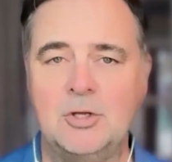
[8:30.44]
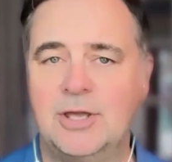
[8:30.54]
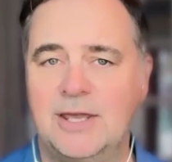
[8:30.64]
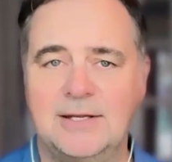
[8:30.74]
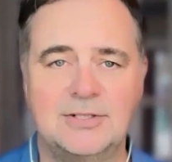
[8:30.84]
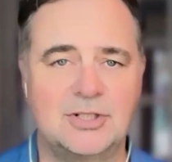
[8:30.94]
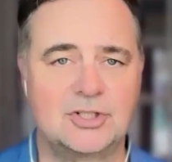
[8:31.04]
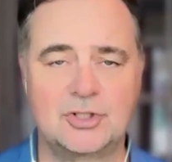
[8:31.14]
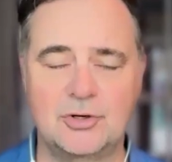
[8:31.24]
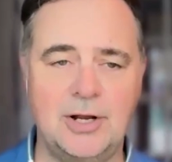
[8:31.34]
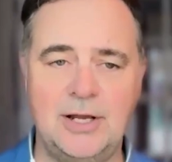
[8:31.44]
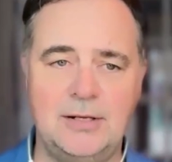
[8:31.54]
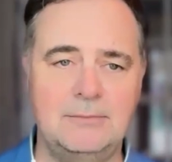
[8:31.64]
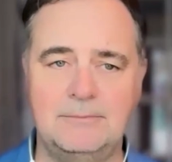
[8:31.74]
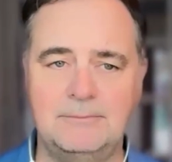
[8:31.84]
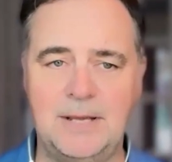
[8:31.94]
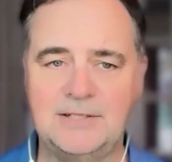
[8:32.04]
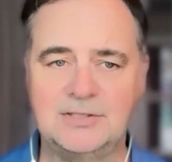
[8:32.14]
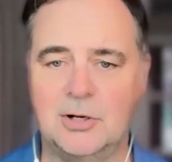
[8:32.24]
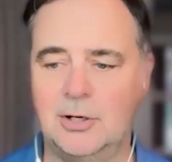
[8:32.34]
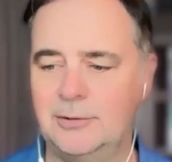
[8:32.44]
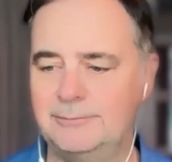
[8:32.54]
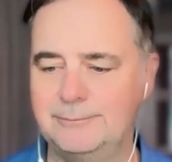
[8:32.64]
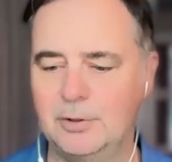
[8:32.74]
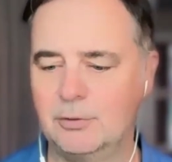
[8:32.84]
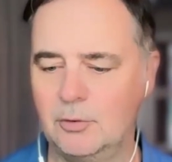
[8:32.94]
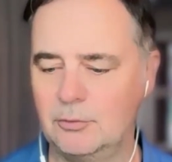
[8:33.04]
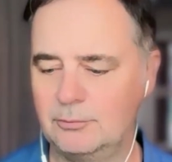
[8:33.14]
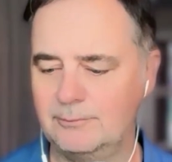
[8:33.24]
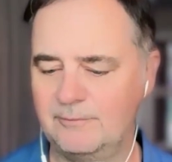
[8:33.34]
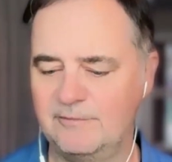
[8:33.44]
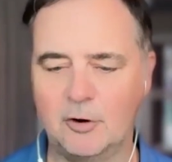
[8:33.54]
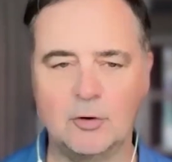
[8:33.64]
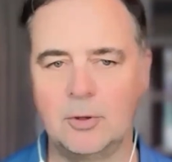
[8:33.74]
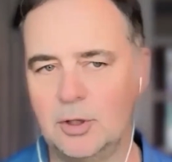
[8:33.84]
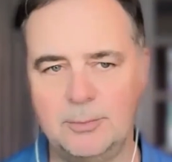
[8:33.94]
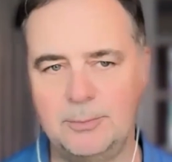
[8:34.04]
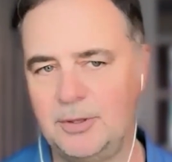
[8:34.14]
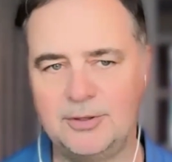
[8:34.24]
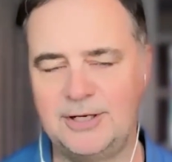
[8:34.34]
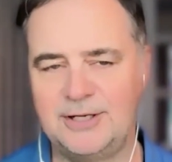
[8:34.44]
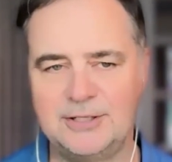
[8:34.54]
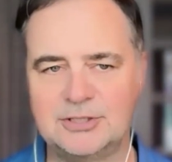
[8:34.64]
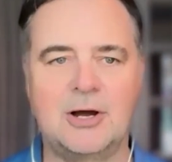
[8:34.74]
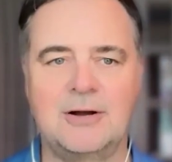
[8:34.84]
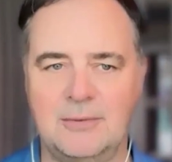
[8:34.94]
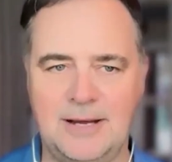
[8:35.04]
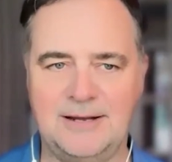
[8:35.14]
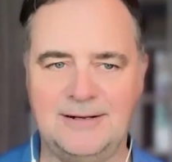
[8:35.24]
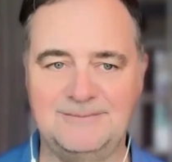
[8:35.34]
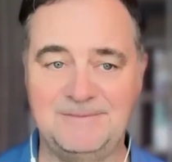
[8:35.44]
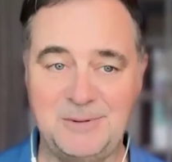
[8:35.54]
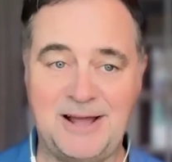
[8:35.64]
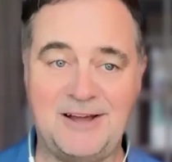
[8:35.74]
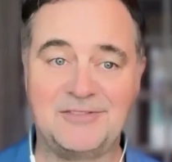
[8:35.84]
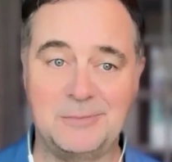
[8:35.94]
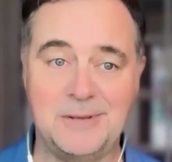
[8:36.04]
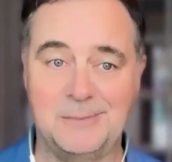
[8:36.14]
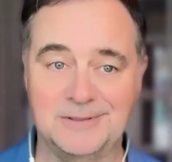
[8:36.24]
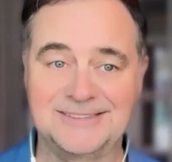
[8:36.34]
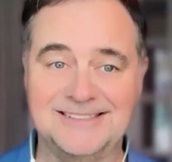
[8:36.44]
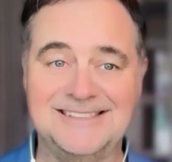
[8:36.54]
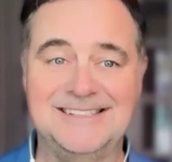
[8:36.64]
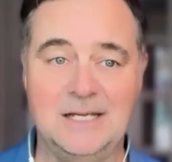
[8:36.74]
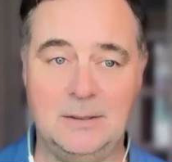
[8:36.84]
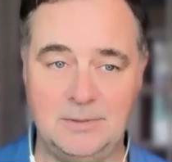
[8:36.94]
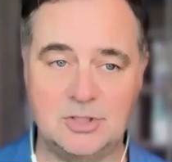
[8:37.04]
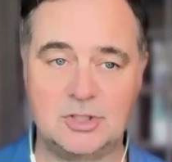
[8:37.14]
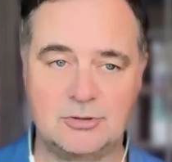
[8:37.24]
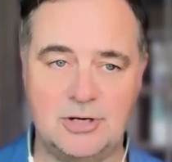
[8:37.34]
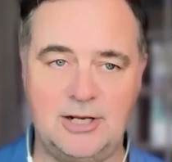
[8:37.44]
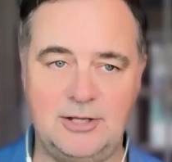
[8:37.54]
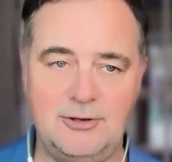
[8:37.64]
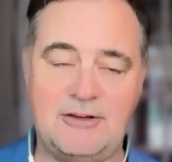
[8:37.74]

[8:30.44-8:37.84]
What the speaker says: You can't just train based on your own verbal ability to talk about it. You have to be able to demonstrate it.